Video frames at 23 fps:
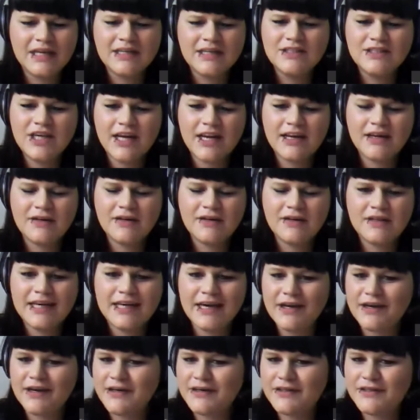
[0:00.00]
Chad, I don't think
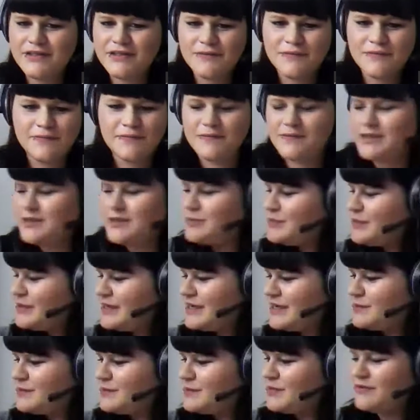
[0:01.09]
I heard you
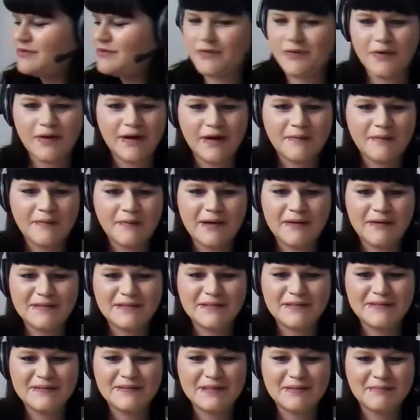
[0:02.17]
speak before when I
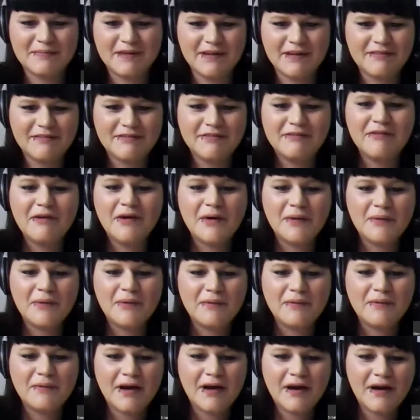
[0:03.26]
was using my phone.
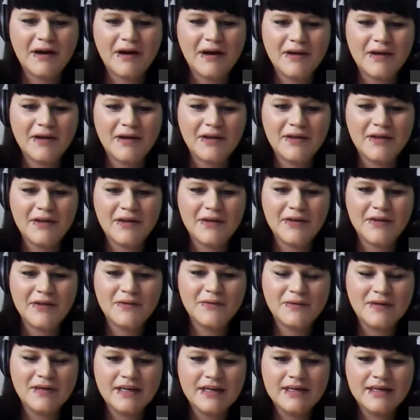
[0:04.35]

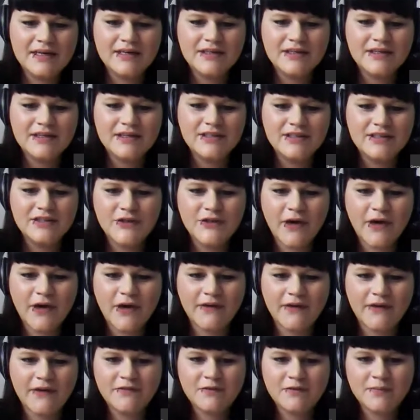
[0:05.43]
Do you have a
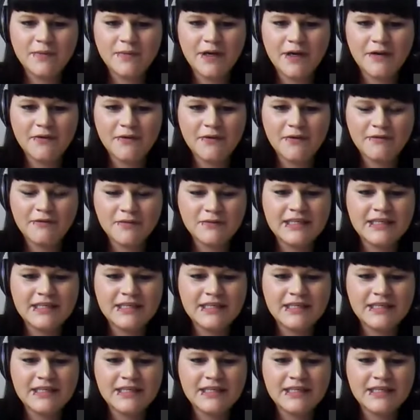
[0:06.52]
microphone today?